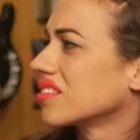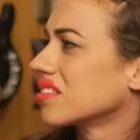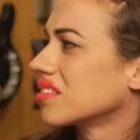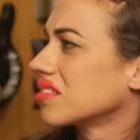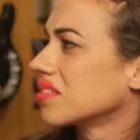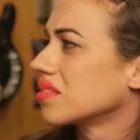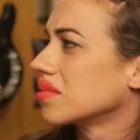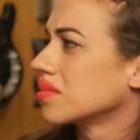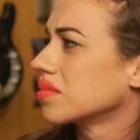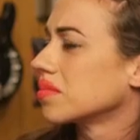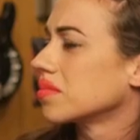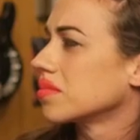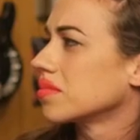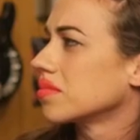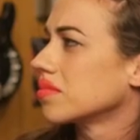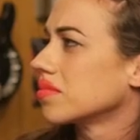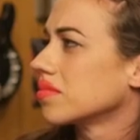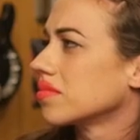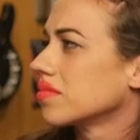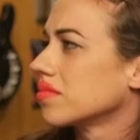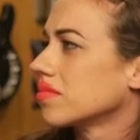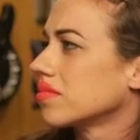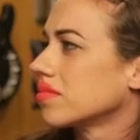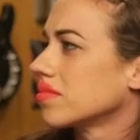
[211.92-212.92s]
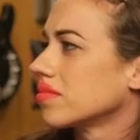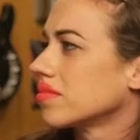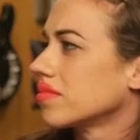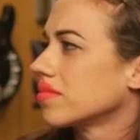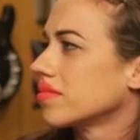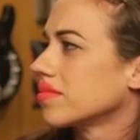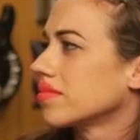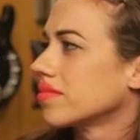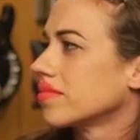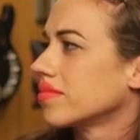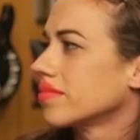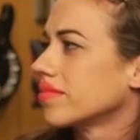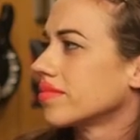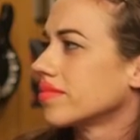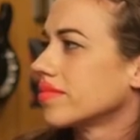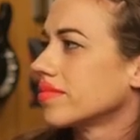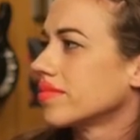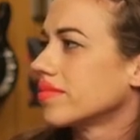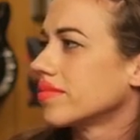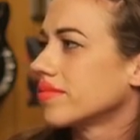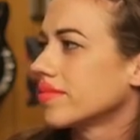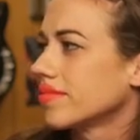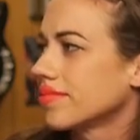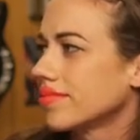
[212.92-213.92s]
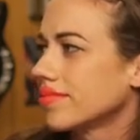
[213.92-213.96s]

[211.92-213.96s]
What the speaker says: [no speech]